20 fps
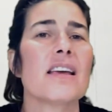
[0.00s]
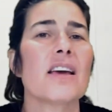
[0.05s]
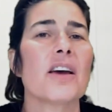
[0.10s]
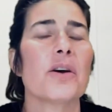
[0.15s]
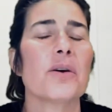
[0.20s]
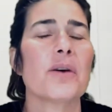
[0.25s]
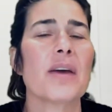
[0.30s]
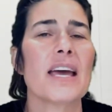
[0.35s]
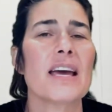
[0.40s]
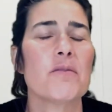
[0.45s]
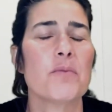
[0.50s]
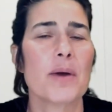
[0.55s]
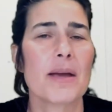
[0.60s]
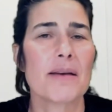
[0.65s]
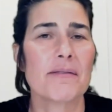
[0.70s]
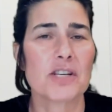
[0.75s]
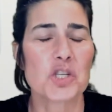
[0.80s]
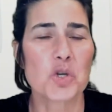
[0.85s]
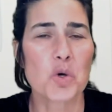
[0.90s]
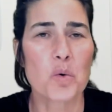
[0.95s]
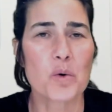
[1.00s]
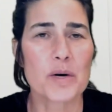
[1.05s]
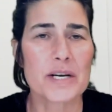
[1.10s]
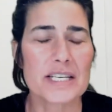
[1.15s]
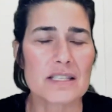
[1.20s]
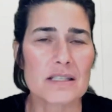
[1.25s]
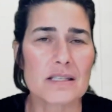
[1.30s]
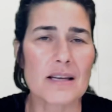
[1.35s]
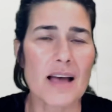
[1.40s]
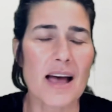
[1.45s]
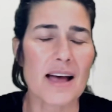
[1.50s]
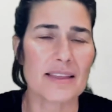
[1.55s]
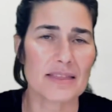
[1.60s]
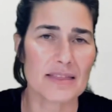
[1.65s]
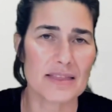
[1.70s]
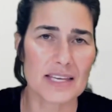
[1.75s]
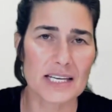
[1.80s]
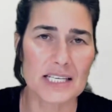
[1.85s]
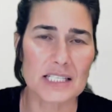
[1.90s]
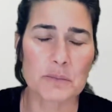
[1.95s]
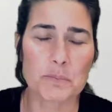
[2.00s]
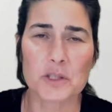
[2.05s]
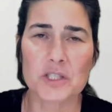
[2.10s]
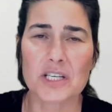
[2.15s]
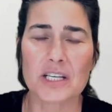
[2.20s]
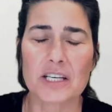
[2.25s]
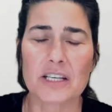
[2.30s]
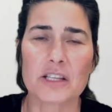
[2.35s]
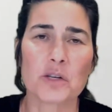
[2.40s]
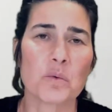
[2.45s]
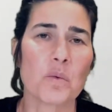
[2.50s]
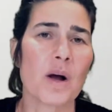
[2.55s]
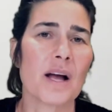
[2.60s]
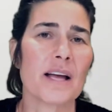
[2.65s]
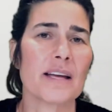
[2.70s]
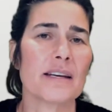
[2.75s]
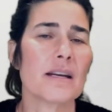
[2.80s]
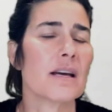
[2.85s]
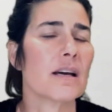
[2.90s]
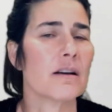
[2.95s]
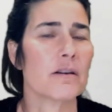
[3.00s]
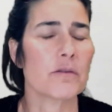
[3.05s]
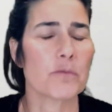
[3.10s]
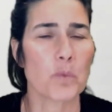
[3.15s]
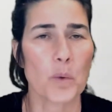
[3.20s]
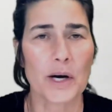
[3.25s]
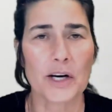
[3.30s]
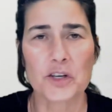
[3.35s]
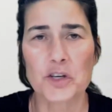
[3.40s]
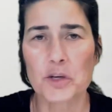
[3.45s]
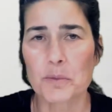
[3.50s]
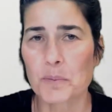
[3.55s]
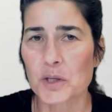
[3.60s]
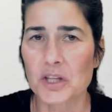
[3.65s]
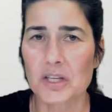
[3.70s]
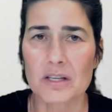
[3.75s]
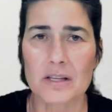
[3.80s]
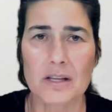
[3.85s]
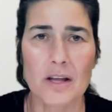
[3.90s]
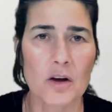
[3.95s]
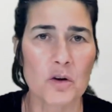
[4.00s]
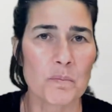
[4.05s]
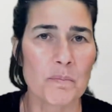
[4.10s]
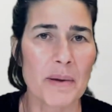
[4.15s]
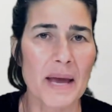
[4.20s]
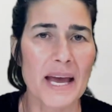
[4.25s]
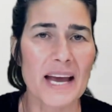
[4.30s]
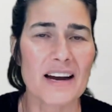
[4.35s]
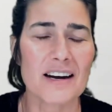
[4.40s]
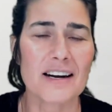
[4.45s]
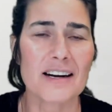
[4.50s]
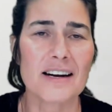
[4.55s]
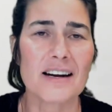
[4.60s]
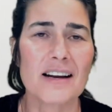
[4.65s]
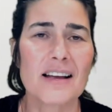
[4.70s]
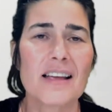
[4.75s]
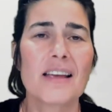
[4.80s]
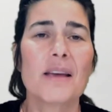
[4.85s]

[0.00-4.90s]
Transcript: Okay, if we have a choice on this particular one of where to put the lone pair,